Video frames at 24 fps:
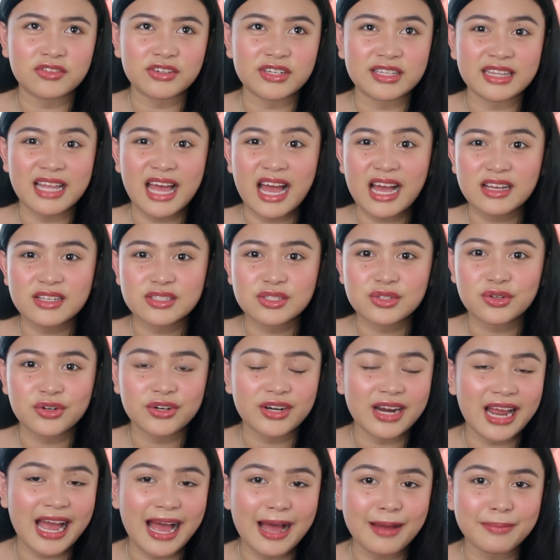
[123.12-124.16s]
relaxed
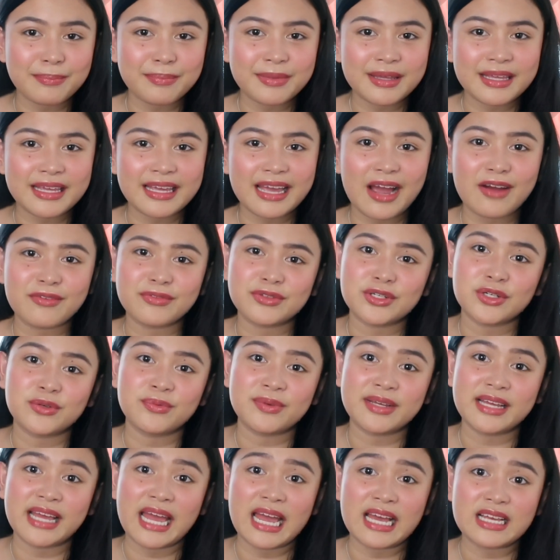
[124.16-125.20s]
or happy after
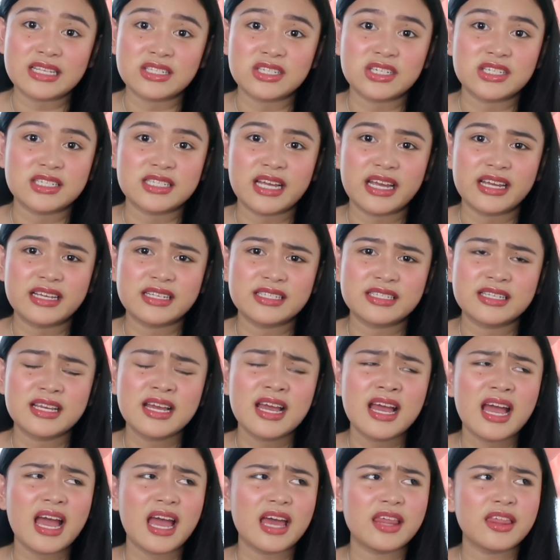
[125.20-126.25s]
we exercise.
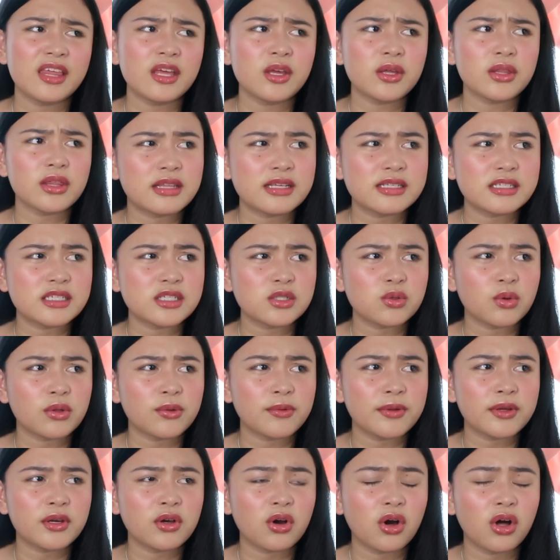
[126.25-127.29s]
I think this is what
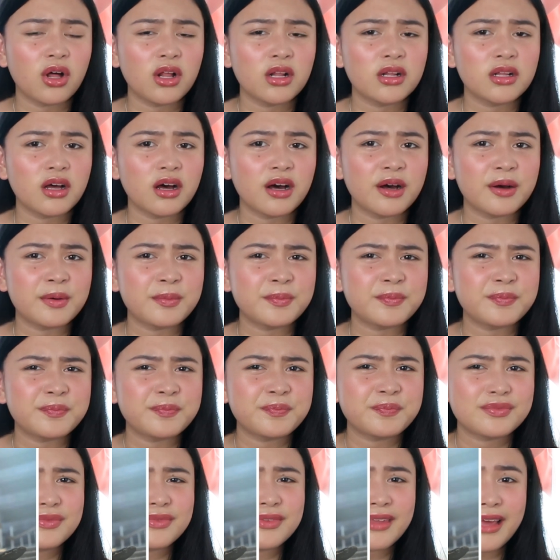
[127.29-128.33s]
we call
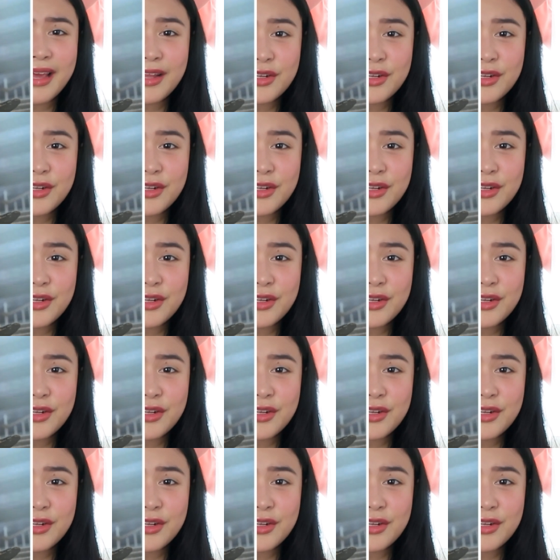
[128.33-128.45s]
the